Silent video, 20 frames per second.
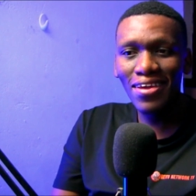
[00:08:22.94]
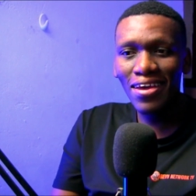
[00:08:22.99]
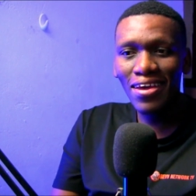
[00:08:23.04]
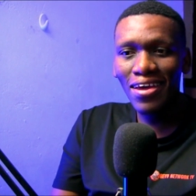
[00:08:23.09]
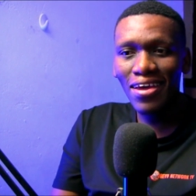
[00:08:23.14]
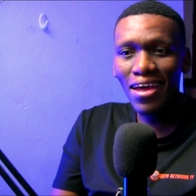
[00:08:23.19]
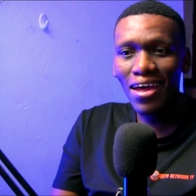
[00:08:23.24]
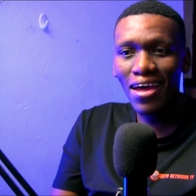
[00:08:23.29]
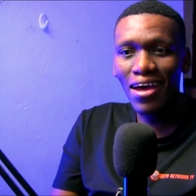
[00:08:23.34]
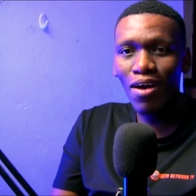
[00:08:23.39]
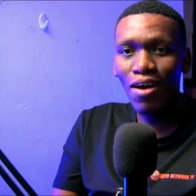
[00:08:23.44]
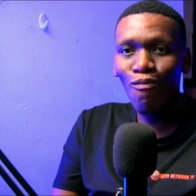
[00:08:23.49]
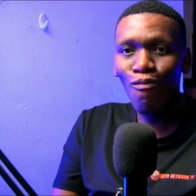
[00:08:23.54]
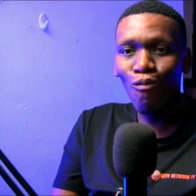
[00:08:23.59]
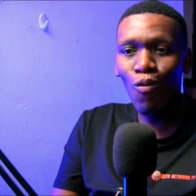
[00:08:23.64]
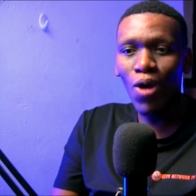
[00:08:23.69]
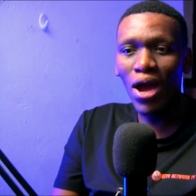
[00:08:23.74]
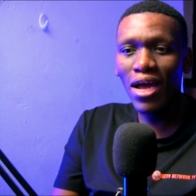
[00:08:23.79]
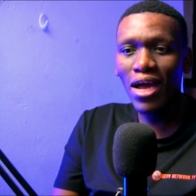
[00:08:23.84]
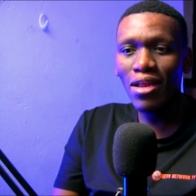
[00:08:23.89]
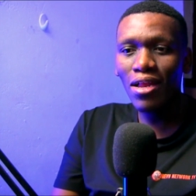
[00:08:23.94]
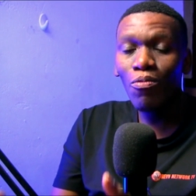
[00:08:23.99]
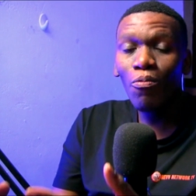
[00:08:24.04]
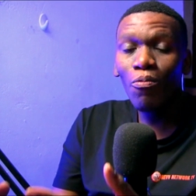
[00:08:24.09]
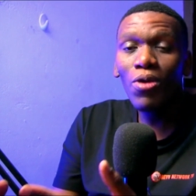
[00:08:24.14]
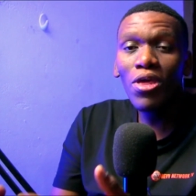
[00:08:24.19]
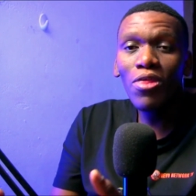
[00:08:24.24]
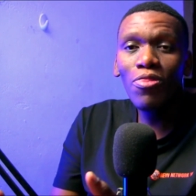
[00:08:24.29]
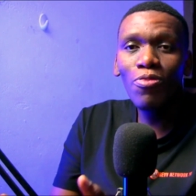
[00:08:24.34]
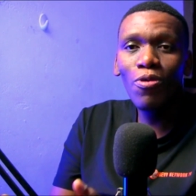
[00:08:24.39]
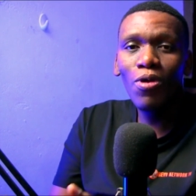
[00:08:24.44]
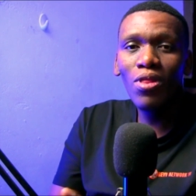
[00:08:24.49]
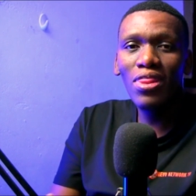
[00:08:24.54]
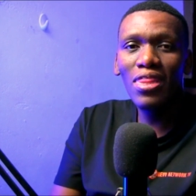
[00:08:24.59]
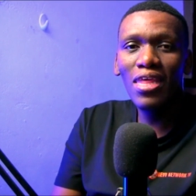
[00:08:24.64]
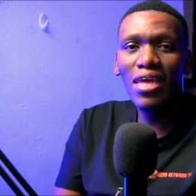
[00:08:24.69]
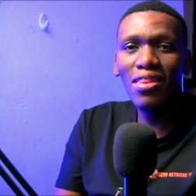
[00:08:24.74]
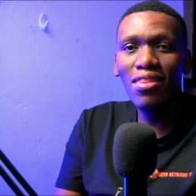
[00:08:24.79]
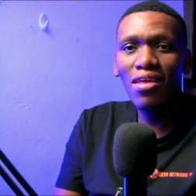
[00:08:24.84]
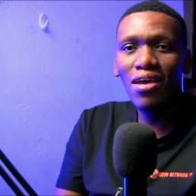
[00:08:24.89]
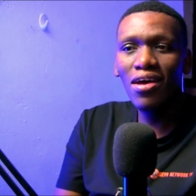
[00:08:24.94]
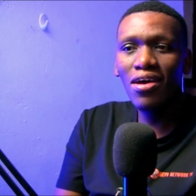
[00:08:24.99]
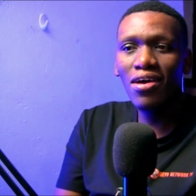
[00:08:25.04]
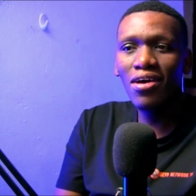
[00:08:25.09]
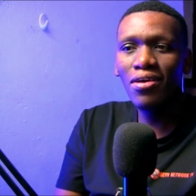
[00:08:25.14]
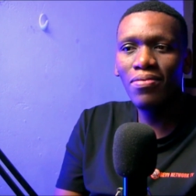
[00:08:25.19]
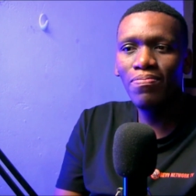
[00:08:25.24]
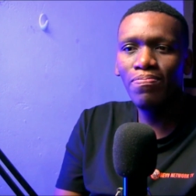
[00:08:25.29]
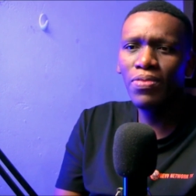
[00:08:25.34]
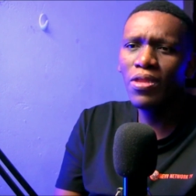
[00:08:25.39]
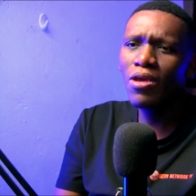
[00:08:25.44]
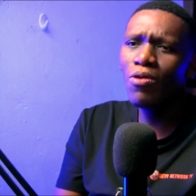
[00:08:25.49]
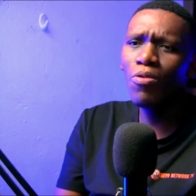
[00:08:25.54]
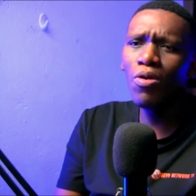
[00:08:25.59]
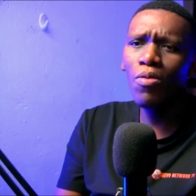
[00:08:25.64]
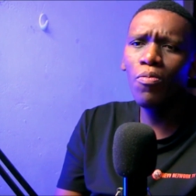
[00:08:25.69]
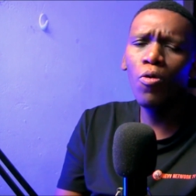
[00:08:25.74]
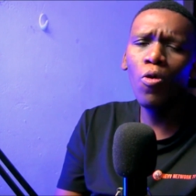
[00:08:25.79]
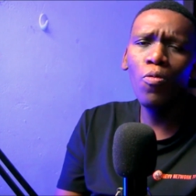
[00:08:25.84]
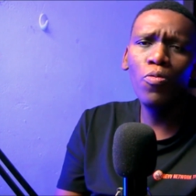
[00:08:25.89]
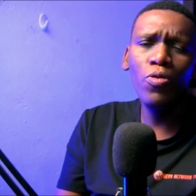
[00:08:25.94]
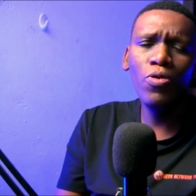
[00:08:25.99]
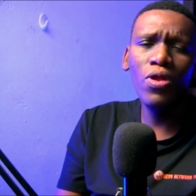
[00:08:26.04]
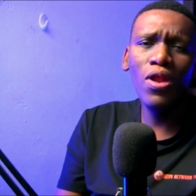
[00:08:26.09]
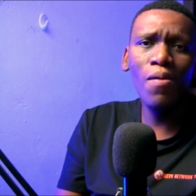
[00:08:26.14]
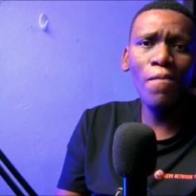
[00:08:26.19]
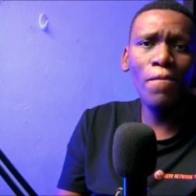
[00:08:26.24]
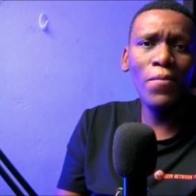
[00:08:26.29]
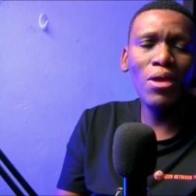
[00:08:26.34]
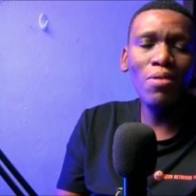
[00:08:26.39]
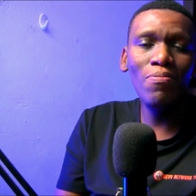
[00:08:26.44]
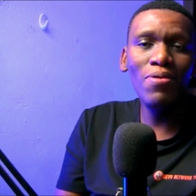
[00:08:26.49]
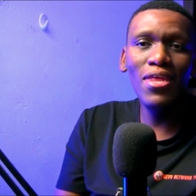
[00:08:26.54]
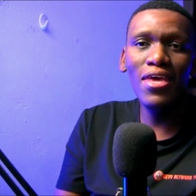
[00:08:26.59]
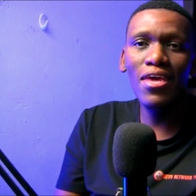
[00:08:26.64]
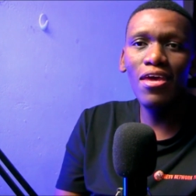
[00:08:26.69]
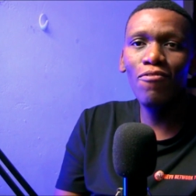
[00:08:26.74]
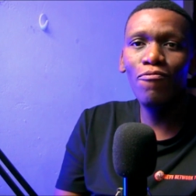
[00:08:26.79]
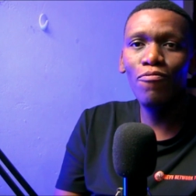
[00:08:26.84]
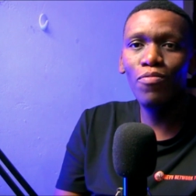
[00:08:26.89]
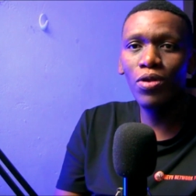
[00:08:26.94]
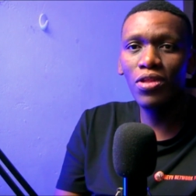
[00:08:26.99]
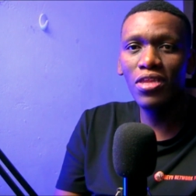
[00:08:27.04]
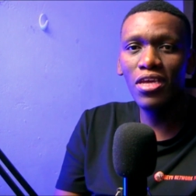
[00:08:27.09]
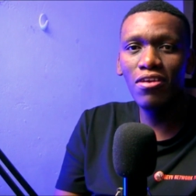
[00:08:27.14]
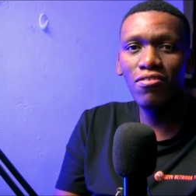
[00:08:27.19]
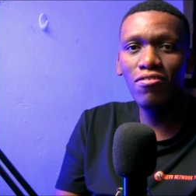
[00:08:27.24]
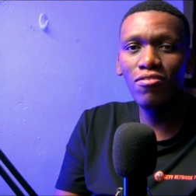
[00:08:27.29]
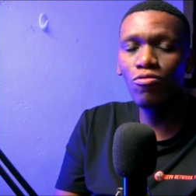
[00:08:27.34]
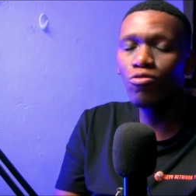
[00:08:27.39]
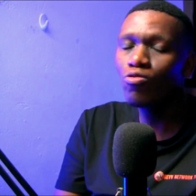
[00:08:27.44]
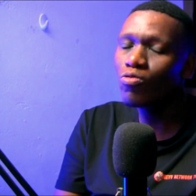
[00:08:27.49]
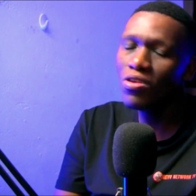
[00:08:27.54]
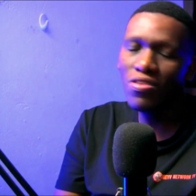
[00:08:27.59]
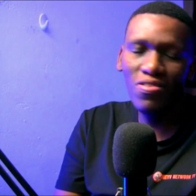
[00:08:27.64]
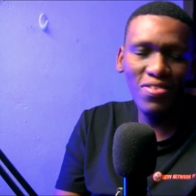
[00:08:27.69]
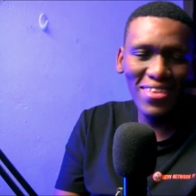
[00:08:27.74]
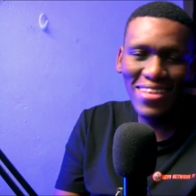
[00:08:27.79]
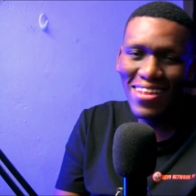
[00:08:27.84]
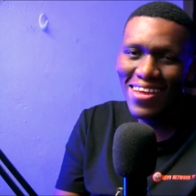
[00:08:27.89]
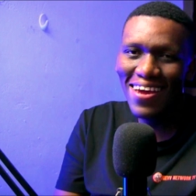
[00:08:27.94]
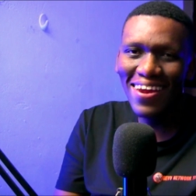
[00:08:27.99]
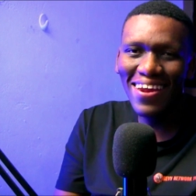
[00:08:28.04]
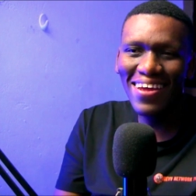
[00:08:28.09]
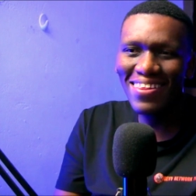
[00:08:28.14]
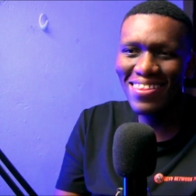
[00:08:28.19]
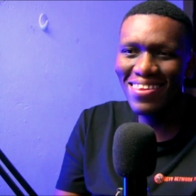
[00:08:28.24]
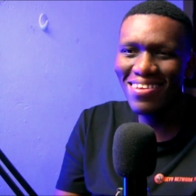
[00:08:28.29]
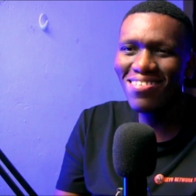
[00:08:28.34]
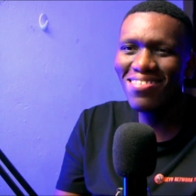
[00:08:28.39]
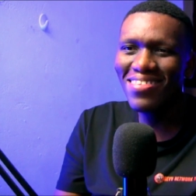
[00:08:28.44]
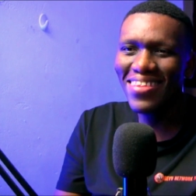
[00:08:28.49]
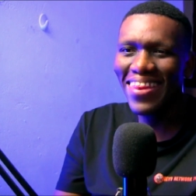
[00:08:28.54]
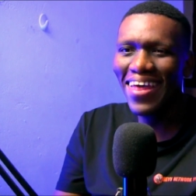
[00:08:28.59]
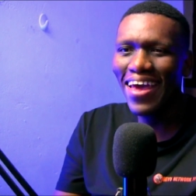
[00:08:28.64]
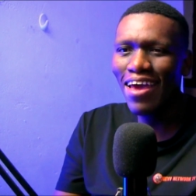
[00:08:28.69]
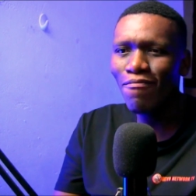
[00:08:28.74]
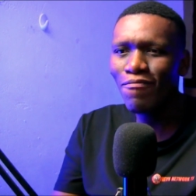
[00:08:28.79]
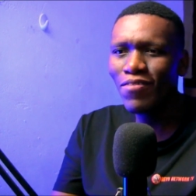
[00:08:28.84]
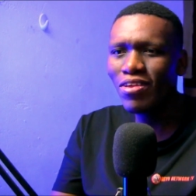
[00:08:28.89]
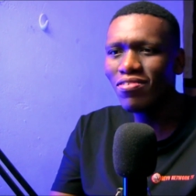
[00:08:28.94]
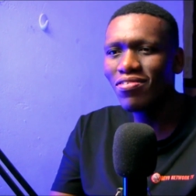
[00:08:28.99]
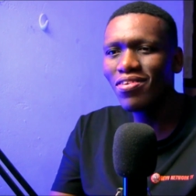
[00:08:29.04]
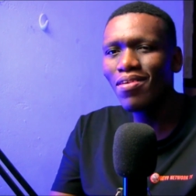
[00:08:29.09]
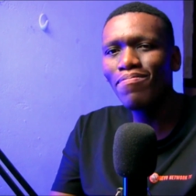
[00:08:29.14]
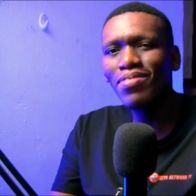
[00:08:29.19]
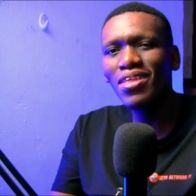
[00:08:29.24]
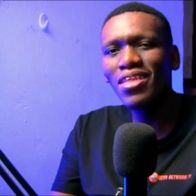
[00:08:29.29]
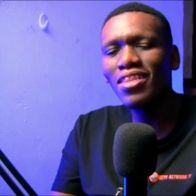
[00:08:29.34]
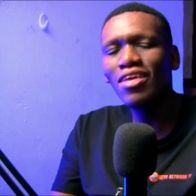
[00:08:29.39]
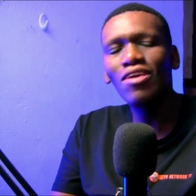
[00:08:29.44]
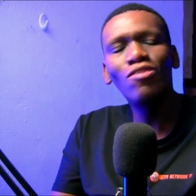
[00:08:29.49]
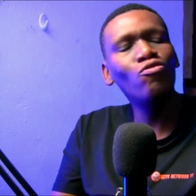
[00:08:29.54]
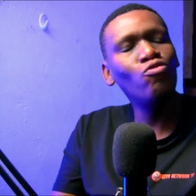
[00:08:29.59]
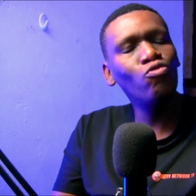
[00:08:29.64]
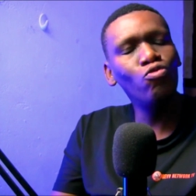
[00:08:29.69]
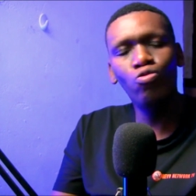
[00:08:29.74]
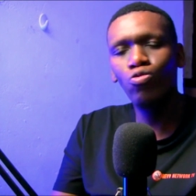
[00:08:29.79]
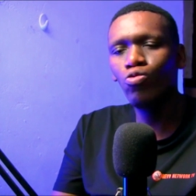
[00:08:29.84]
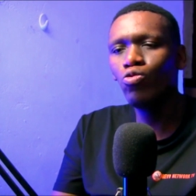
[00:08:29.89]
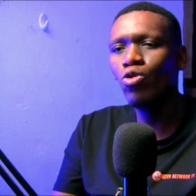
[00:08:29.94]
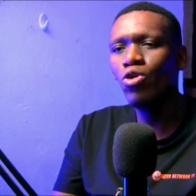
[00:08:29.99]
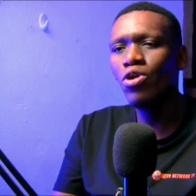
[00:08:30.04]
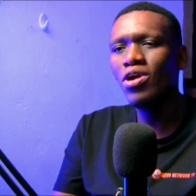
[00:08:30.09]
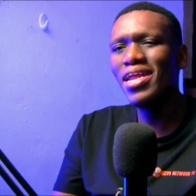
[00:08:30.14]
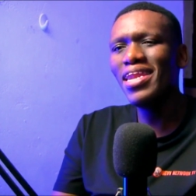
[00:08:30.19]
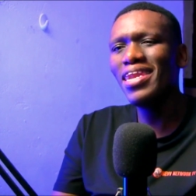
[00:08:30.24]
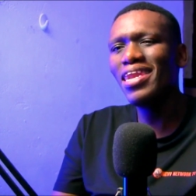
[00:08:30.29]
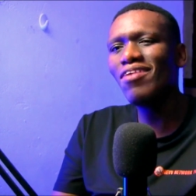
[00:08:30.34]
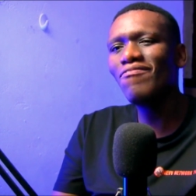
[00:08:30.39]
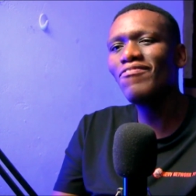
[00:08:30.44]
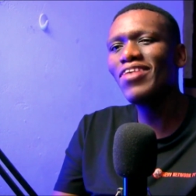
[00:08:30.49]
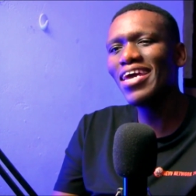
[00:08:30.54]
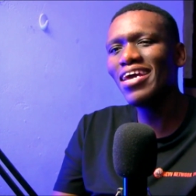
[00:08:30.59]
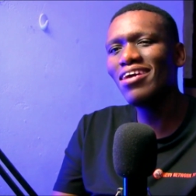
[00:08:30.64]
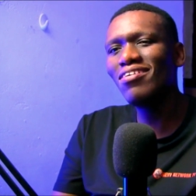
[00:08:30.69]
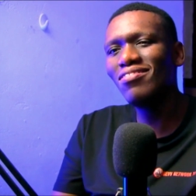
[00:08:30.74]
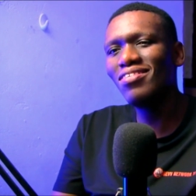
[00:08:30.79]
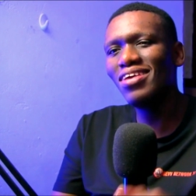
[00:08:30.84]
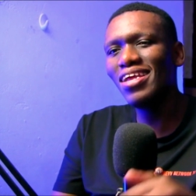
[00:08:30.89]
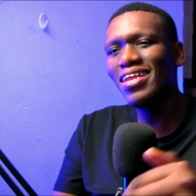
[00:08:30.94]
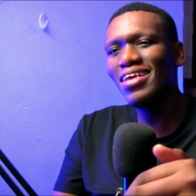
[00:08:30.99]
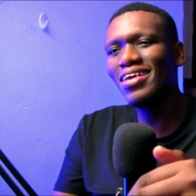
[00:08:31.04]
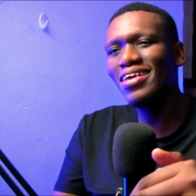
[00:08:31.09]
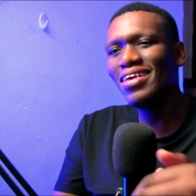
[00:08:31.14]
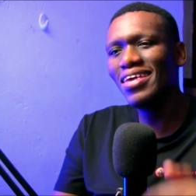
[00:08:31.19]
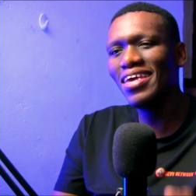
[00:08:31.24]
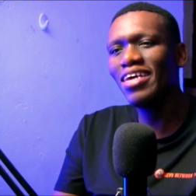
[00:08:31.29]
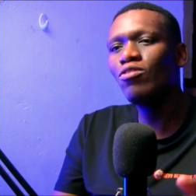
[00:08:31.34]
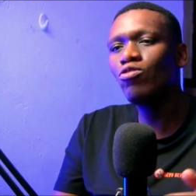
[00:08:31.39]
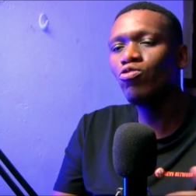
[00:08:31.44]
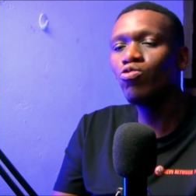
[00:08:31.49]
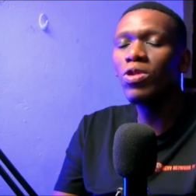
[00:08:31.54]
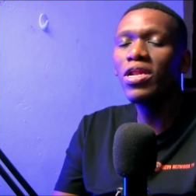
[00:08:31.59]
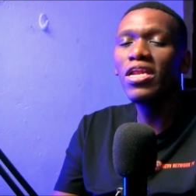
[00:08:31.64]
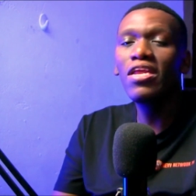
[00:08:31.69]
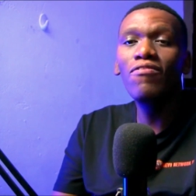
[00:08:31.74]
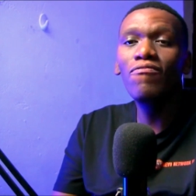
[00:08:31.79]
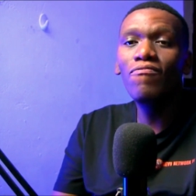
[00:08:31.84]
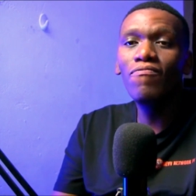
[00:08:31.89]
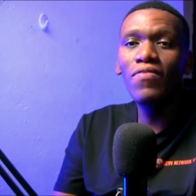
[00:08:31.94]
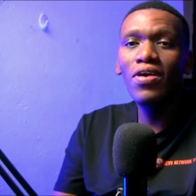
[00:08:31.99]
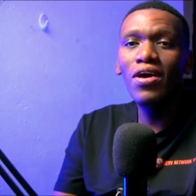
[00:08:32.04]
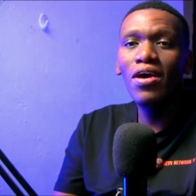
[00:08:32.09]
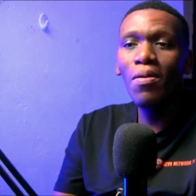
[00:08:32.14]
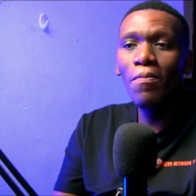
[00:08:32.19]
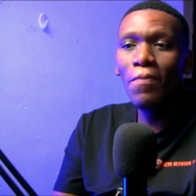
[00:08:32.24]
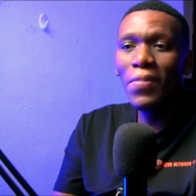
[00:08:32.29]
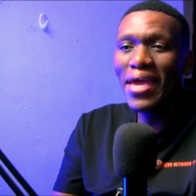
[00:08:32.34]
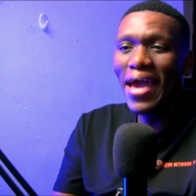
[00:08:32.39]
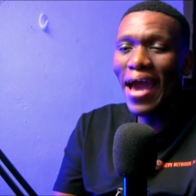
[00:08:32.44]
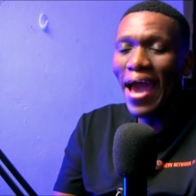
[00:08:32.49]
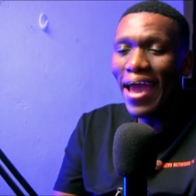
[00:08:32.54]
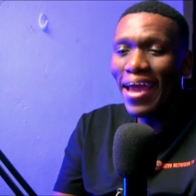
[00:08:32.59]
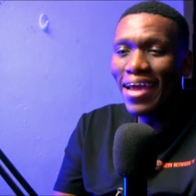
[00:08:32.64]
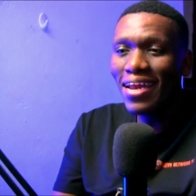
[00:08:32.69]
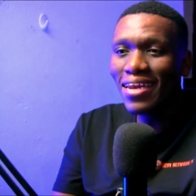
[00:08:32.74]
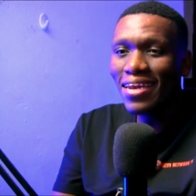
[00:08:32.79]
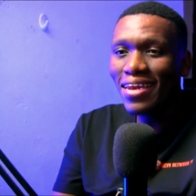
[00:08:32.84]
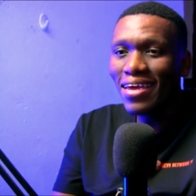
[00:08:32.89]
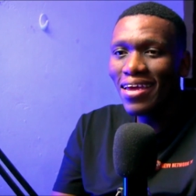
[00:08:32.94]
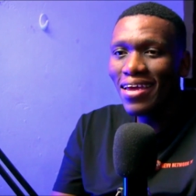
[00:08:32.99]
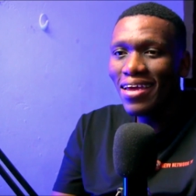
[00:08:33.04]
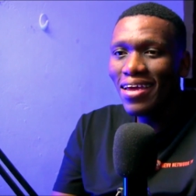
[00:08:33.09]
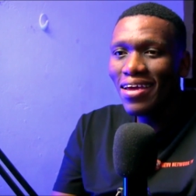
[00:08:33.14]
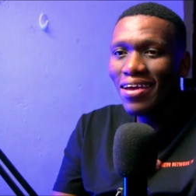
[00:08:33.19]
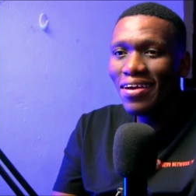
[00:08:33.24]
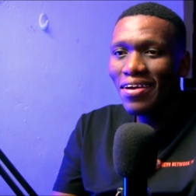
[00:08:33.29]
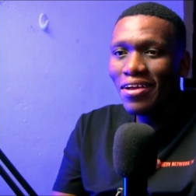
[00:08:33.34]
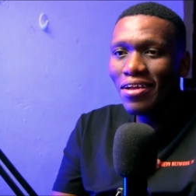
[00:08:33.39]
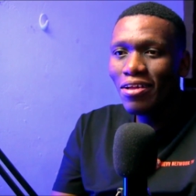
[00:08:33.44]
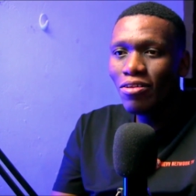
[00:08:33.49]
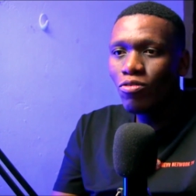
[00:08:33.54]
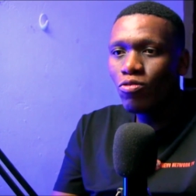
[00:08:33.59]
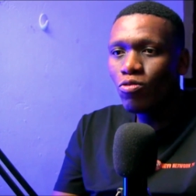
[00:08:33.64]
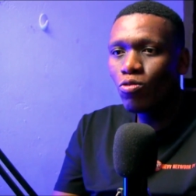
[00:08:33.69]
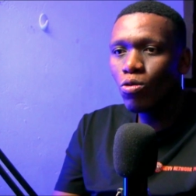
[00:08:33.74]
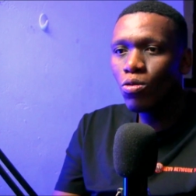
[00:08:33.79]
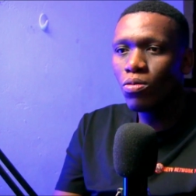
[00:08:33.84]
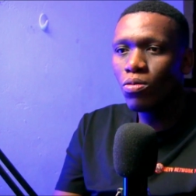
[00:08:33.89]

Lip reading: while we thought that they were popular. Maybe they have protection. So it's clear that this life is something that you never actually get to leave behind. So